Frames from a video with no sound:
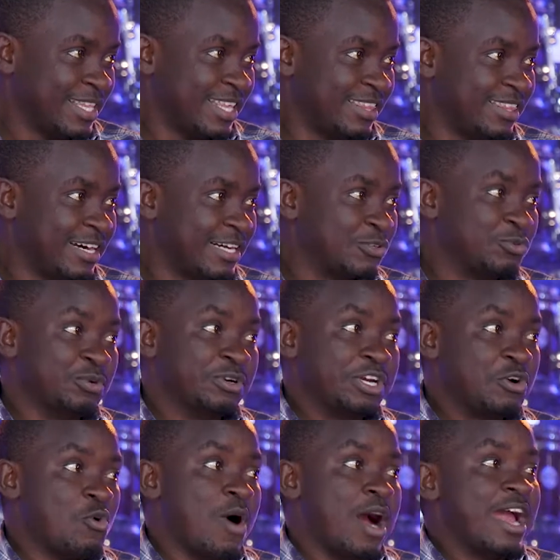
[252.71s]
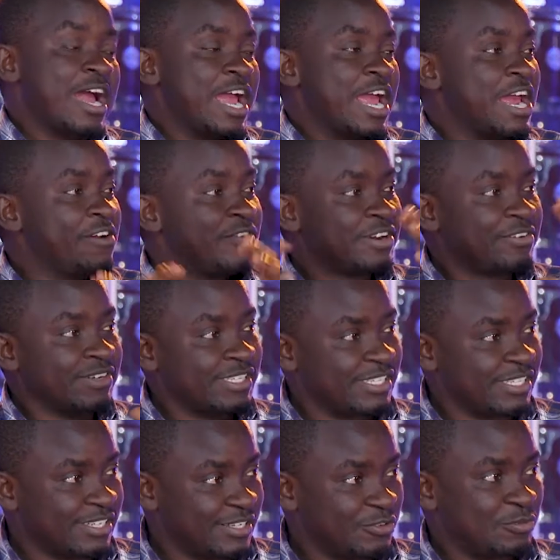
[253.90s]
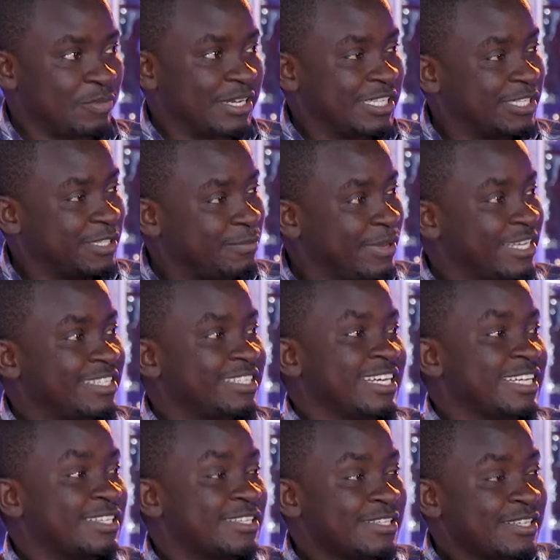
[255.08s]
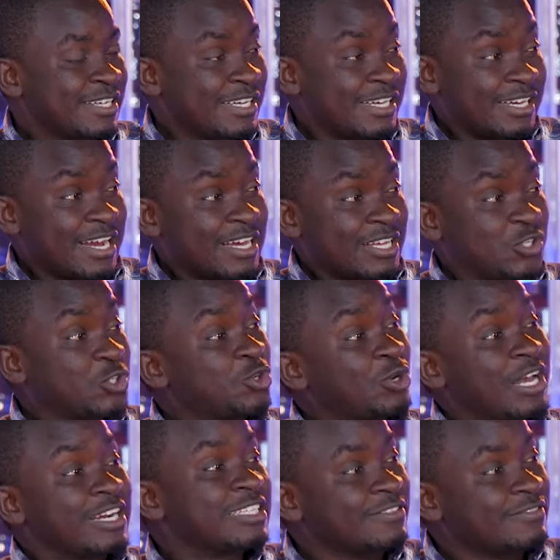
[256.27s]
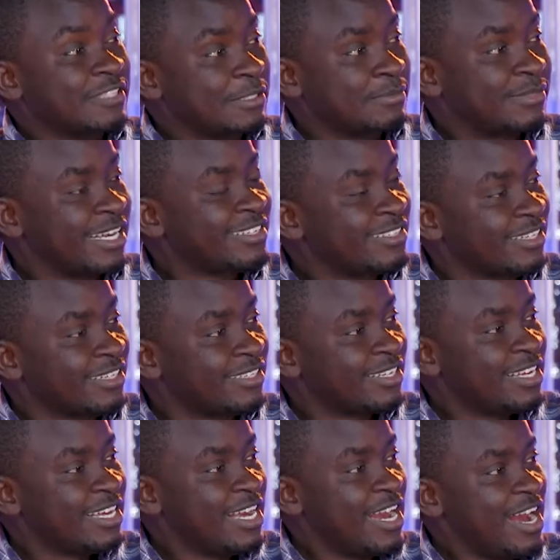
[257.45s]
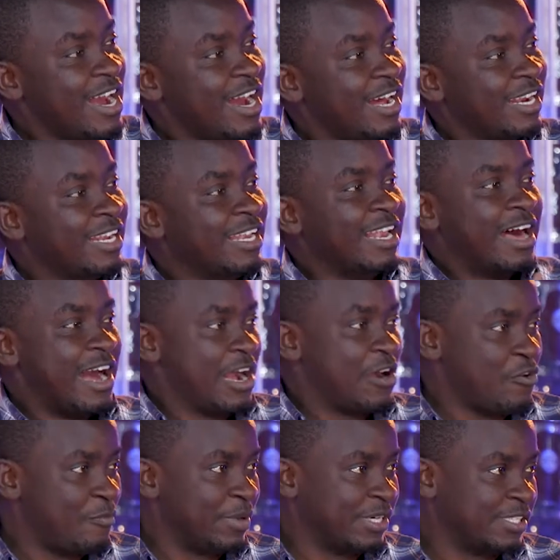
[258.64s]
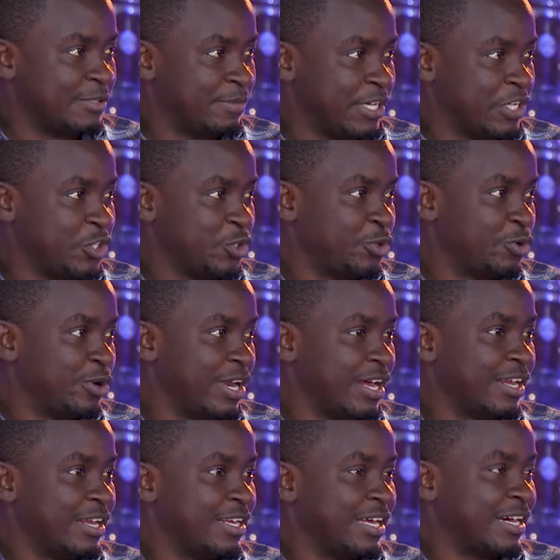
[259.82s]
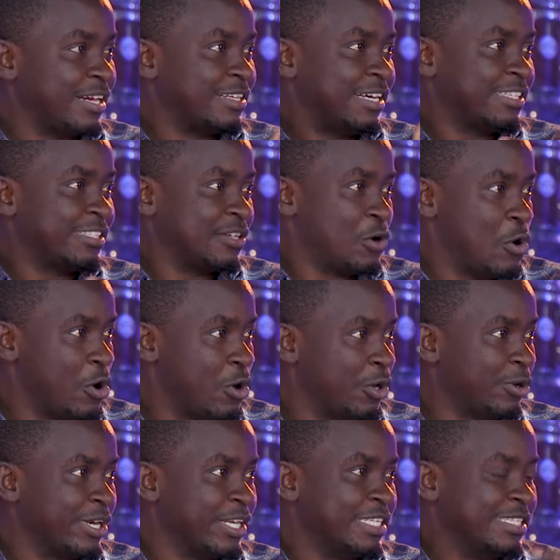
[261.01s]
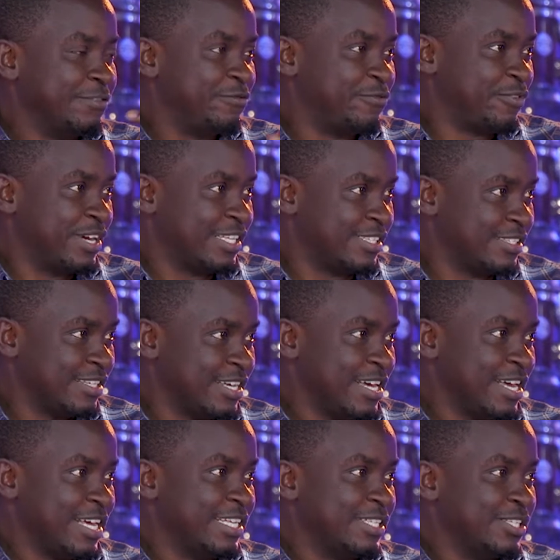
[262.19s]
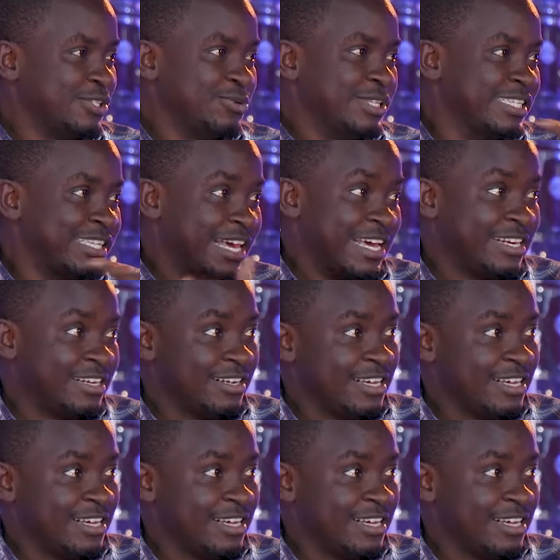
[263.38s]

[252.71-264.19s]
that would require every Christian to participate in social activism such that a lack of participation or like a dicey call or indifference to this end